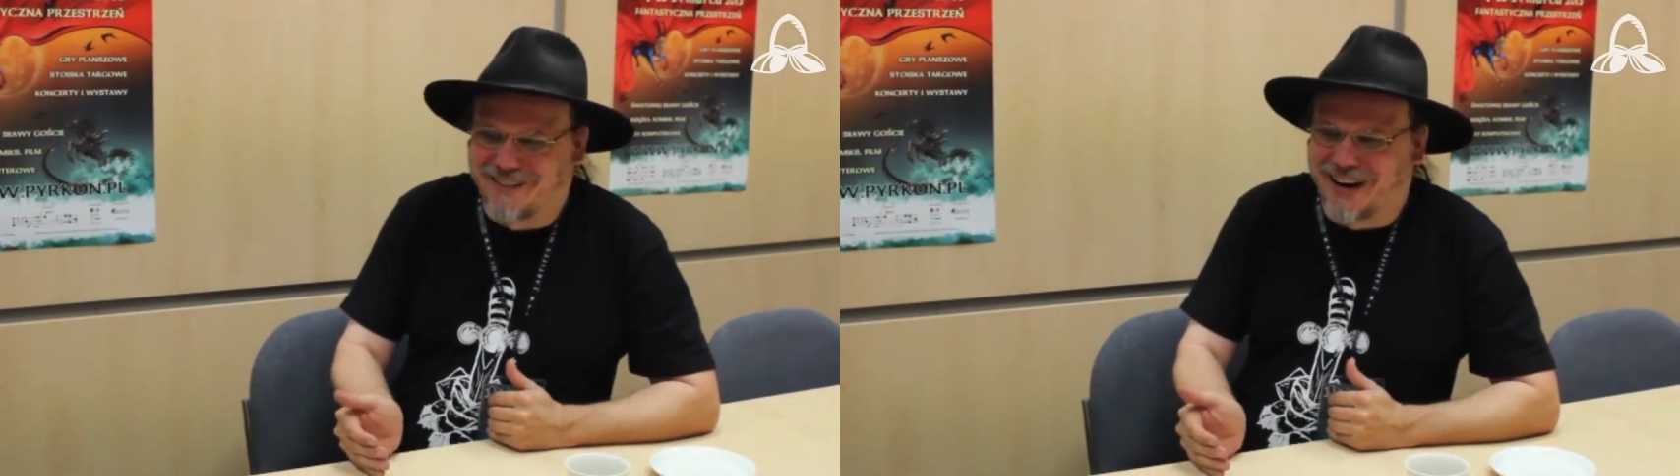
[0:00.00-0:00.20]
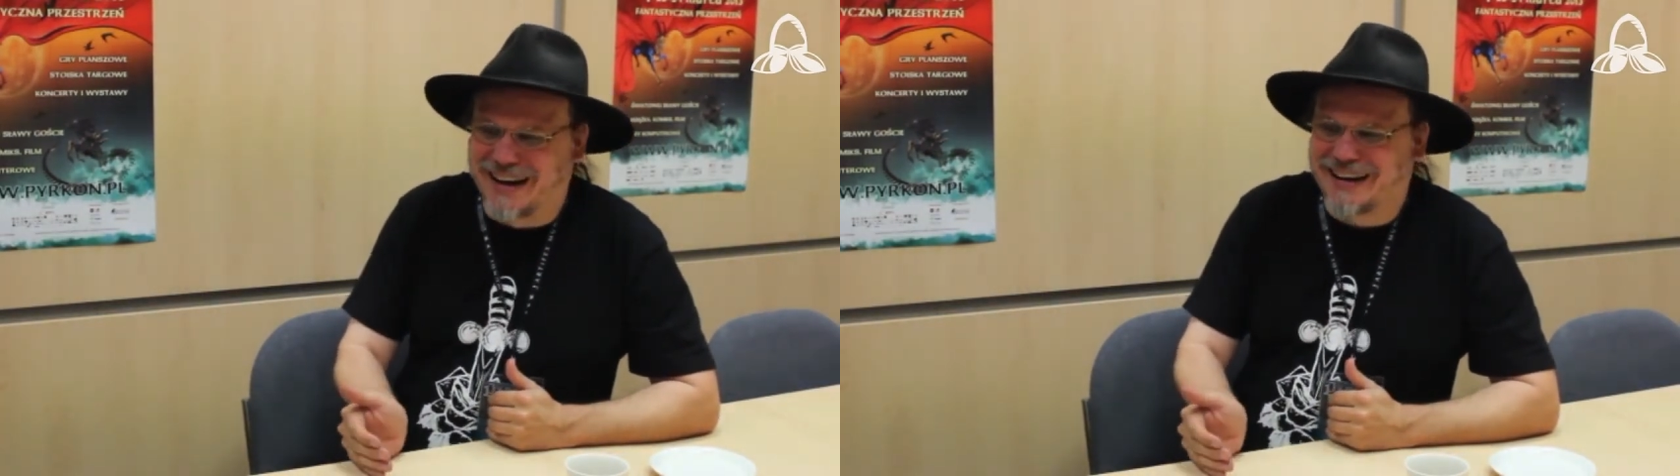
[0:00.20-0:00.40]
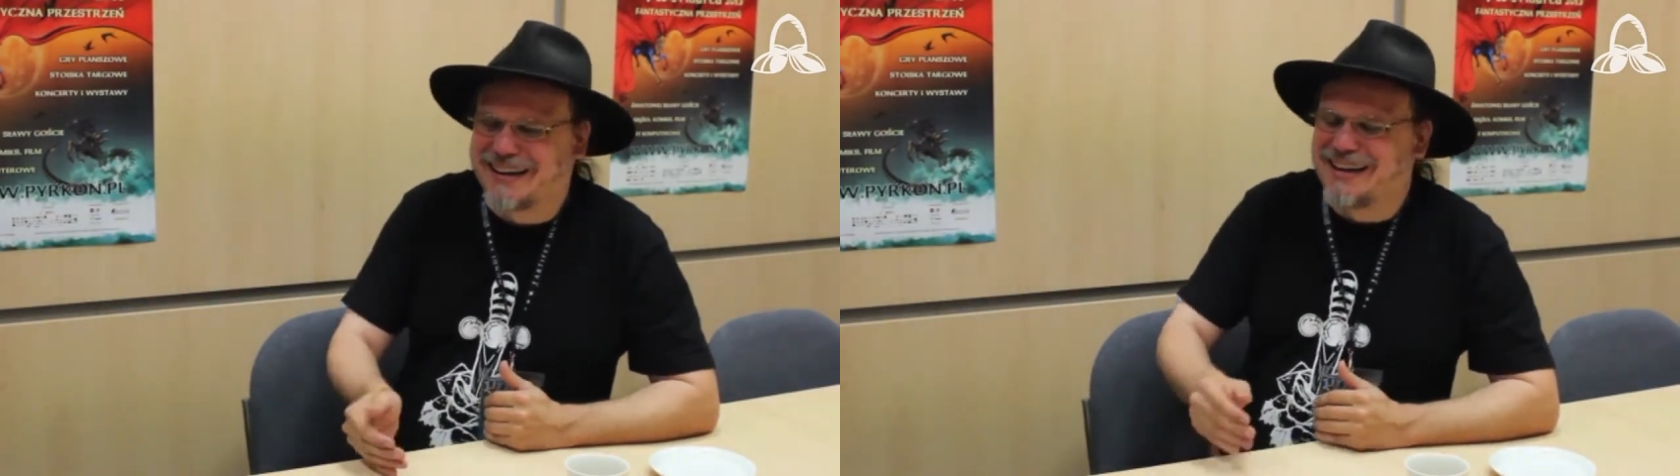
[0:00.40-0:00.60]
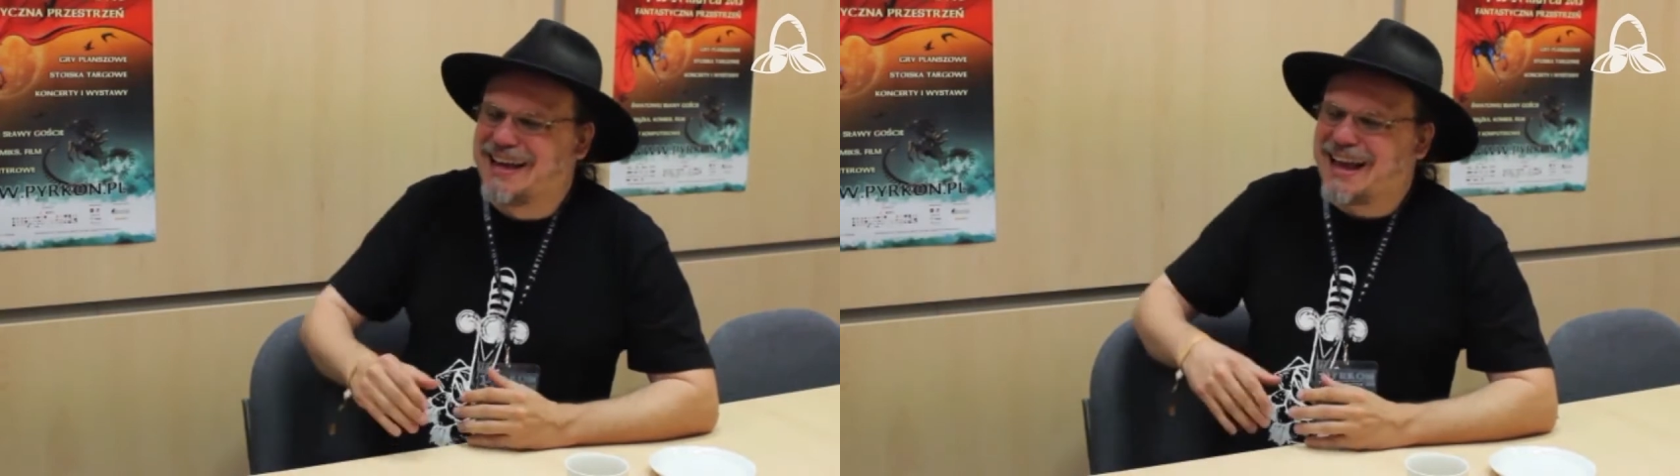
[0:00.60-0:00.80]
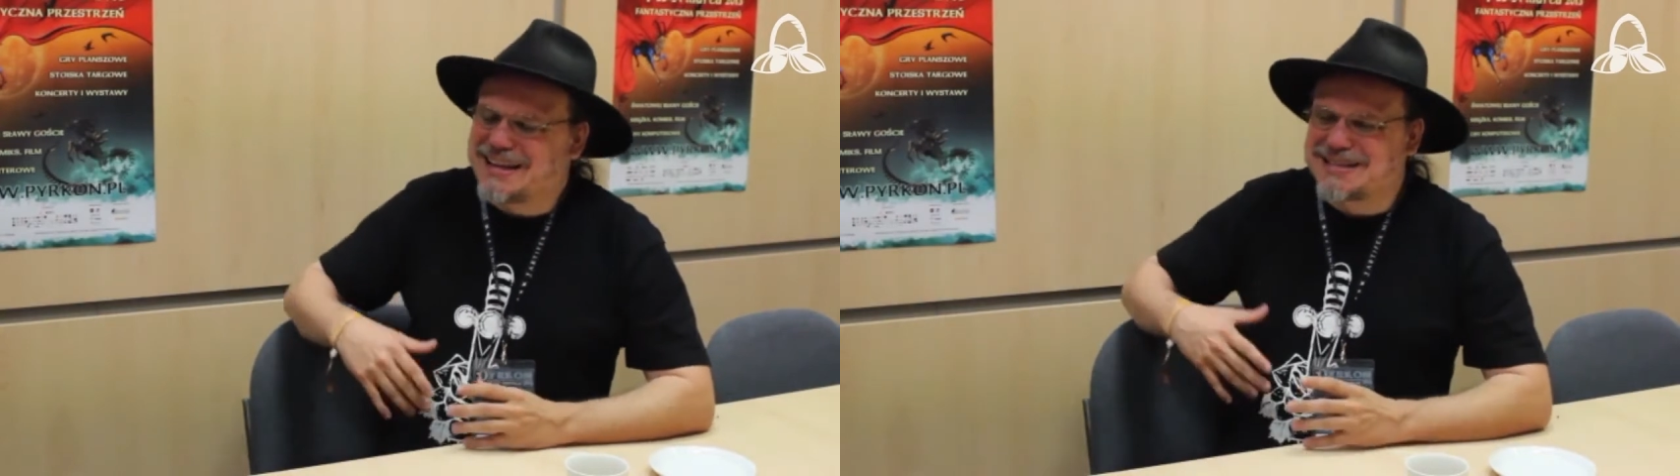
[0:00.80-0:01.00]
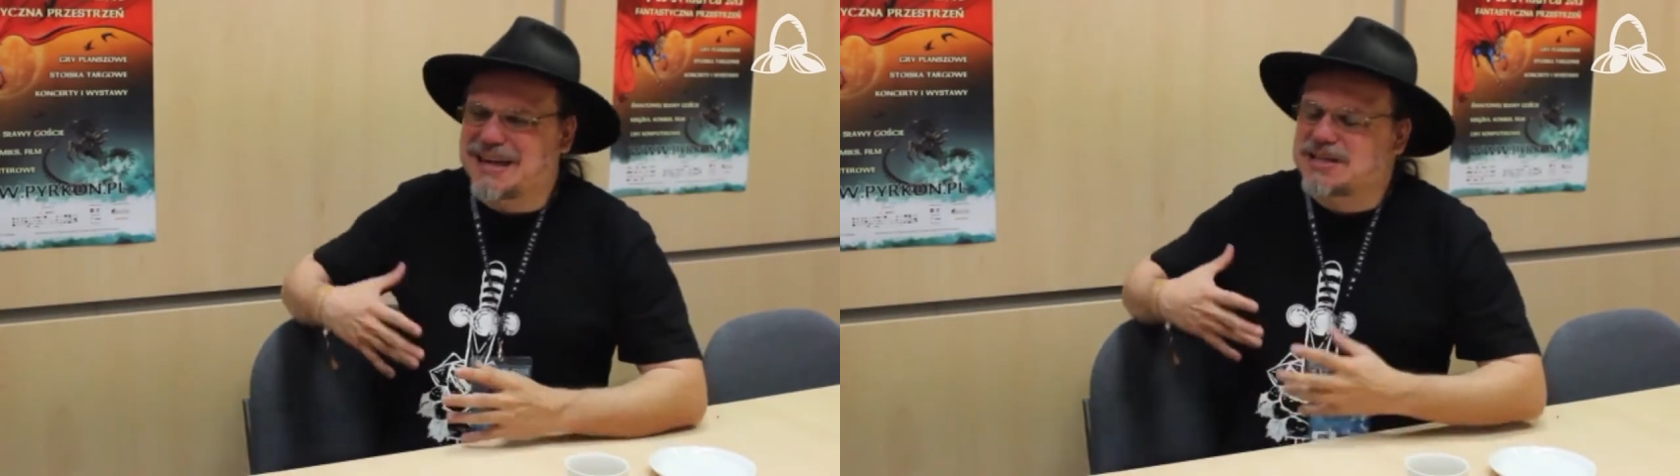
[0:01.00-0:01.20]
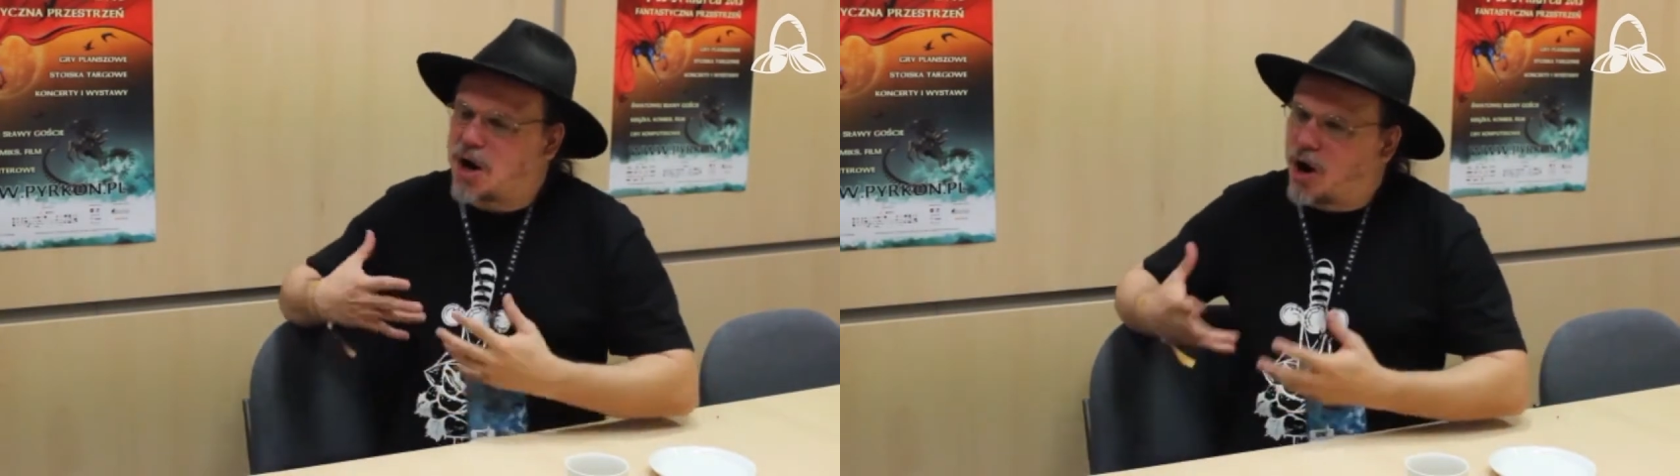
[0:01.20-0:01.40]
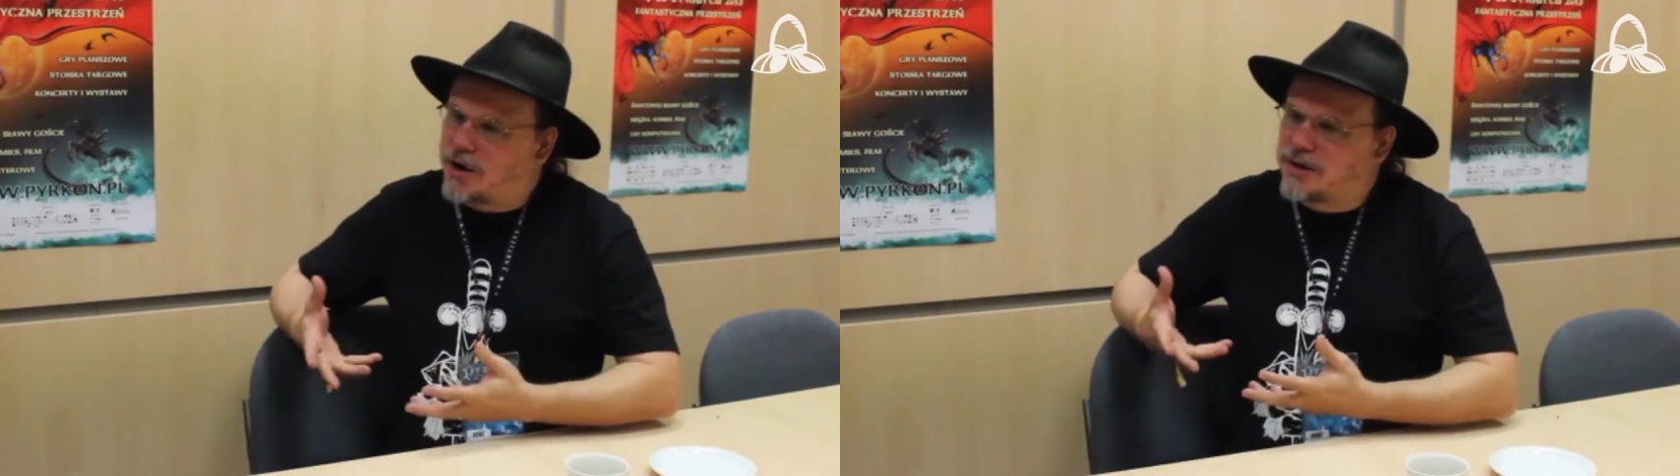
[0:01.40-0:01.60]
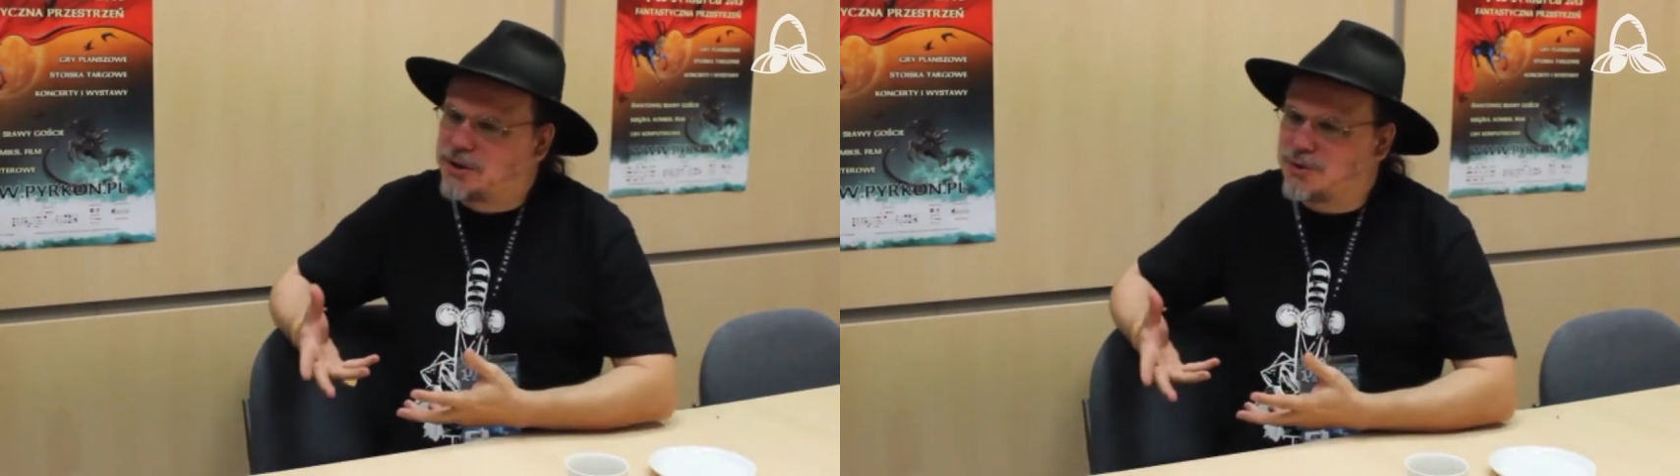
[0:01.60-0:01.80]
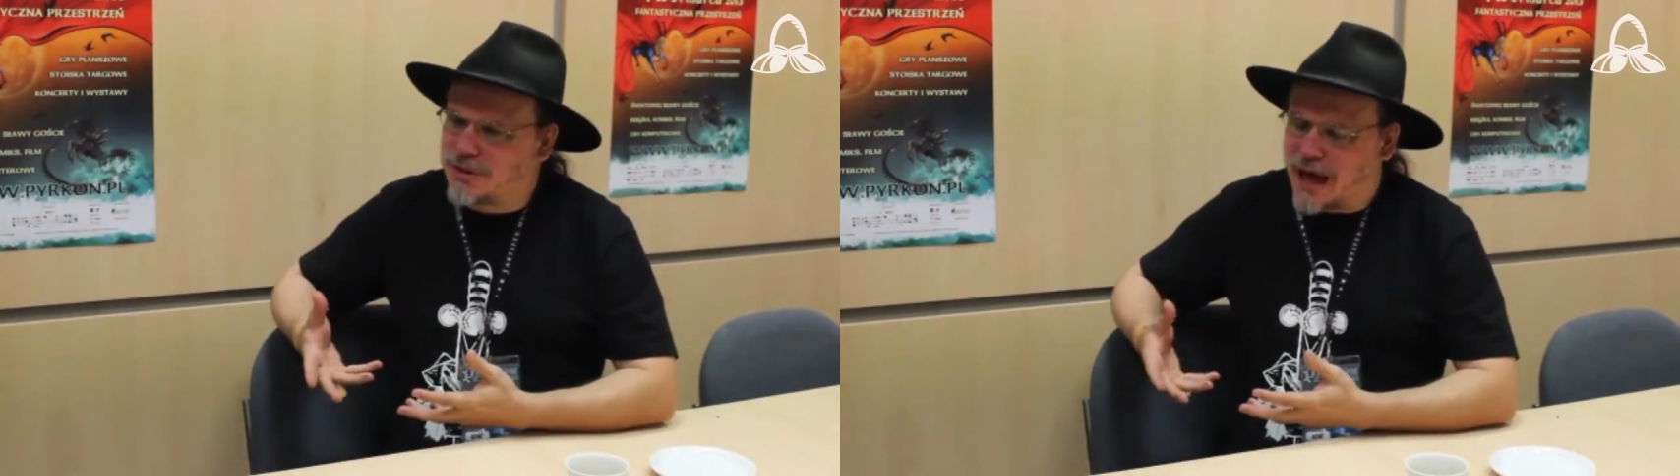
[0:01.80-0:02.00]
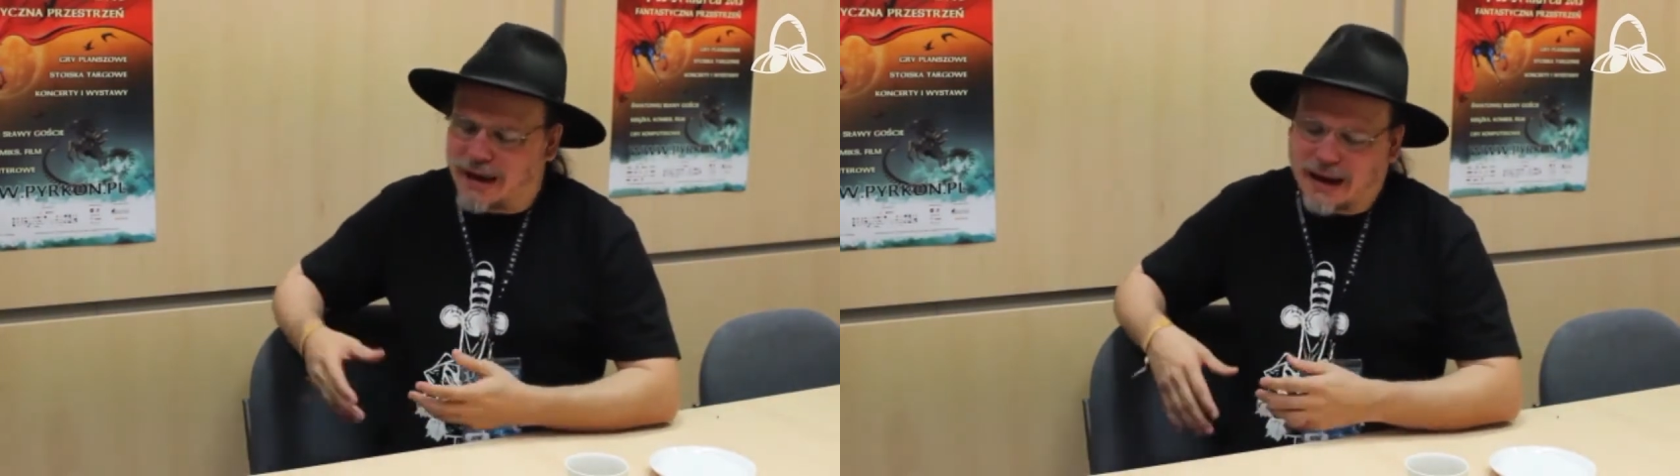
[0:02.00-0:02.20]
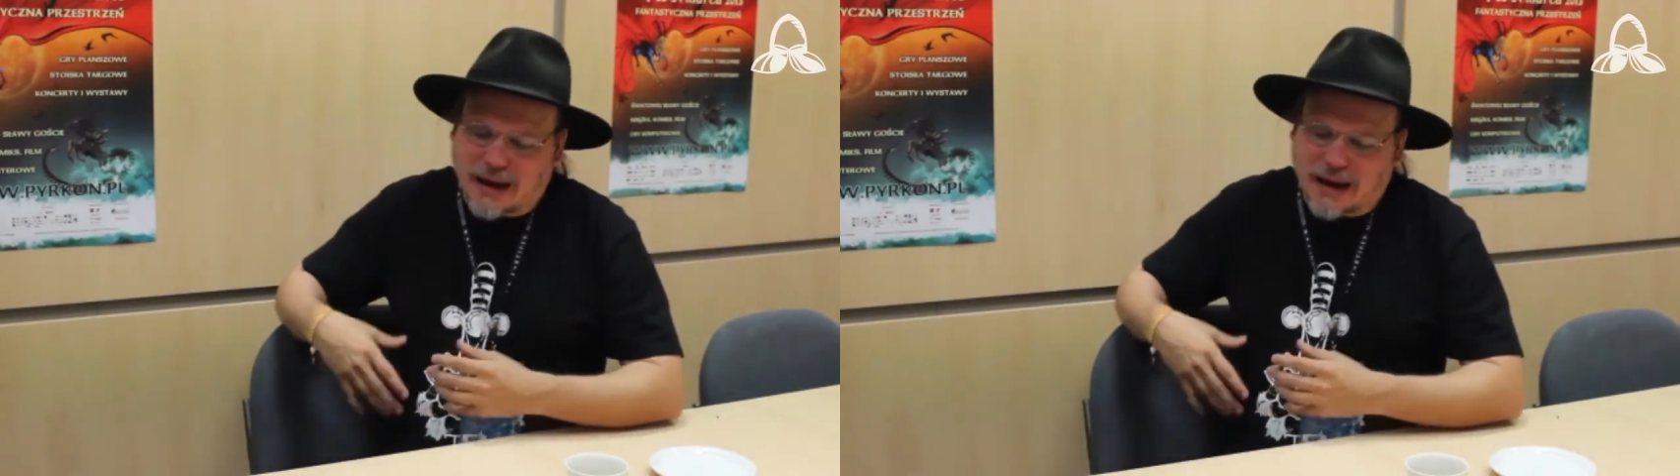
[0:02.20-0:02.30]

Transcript: Right? It's hard to do that.